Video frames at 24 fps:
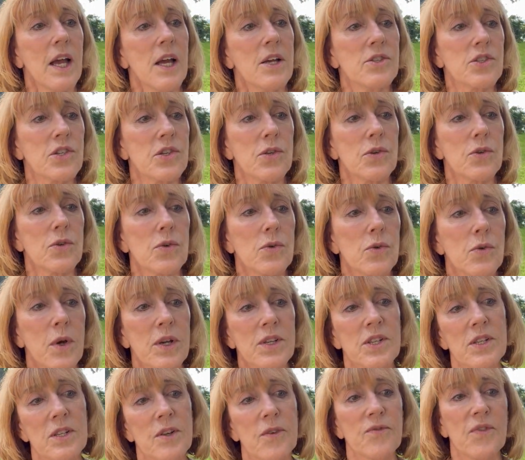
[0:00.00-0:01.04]
to
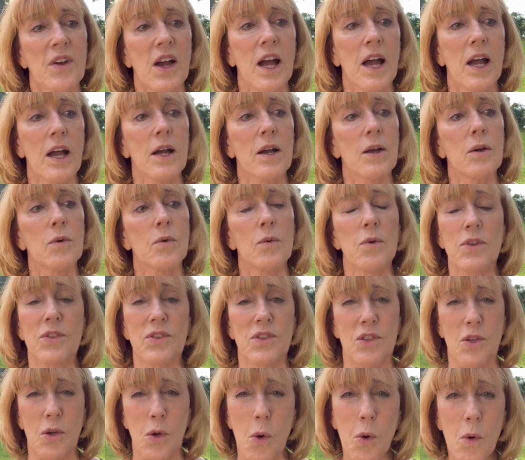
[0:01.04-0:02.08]
identify with
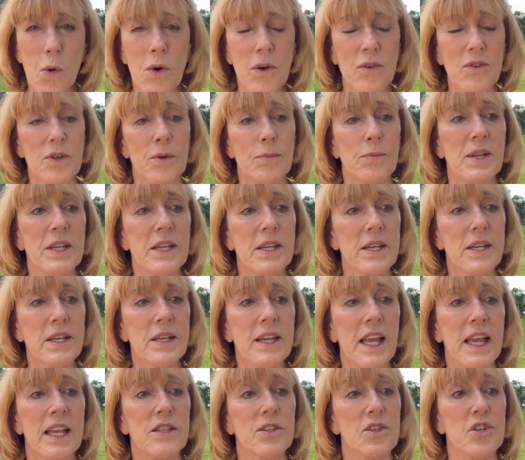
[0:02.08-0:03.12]
the core of your being,
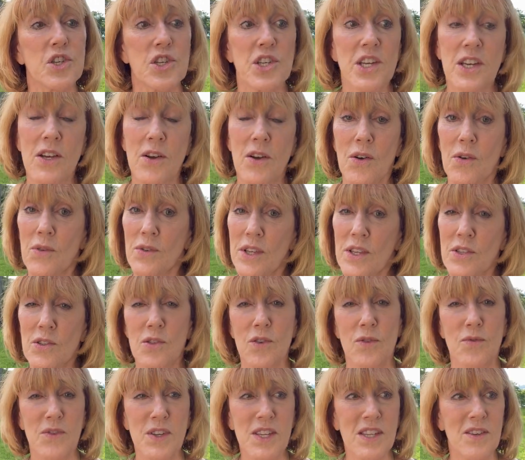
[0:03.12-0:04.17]
and the shell is
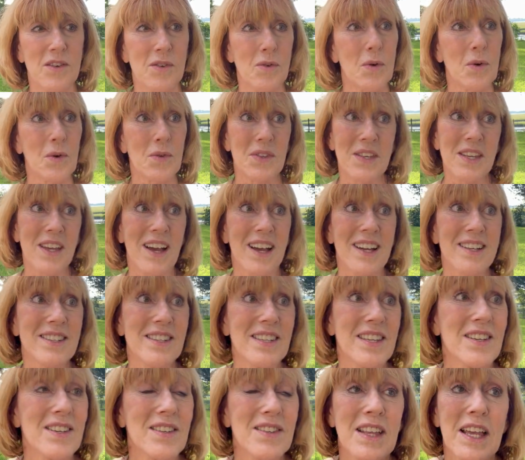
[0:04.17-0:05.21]
your vehicle. The
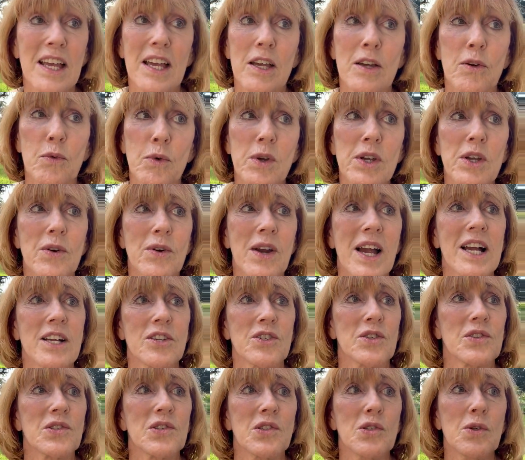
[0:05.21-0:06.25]
idea that we are
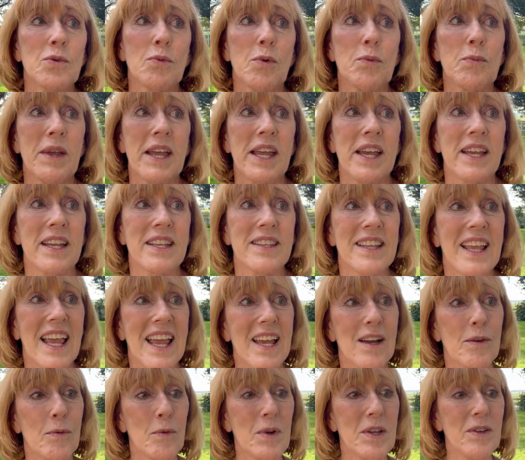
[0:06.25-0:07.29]
actually Superman
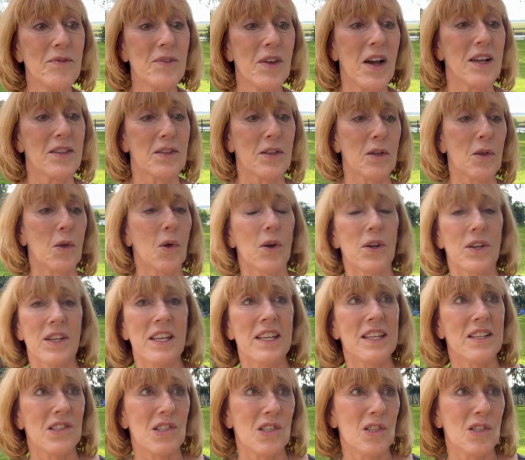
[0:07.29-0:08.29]
and we've got the Clark Kent